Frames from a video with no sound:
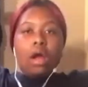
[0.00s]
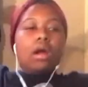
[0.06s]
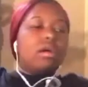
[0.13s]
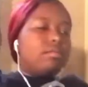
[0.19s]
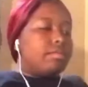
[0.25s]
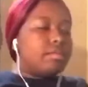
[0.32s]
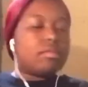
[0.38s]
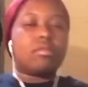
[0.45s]

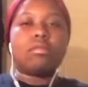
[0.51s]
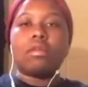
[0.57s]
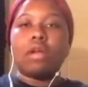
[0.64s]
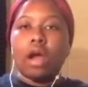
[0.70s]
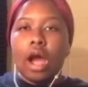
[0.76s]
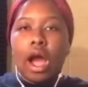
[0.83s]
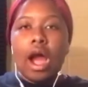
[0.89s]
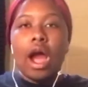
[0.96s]
come see
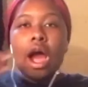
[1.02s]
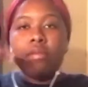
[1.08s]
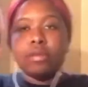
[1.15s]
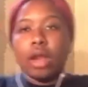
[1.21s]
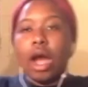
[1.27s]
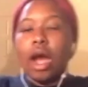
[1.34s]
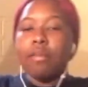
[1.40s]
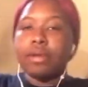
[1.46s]
you.
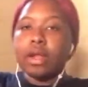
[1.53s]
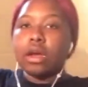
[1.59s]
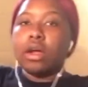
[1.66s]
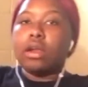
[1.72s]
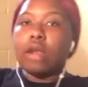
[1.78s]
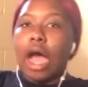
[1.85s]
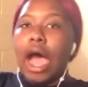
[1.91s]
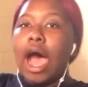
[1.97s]
I'm
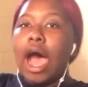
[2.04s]
done.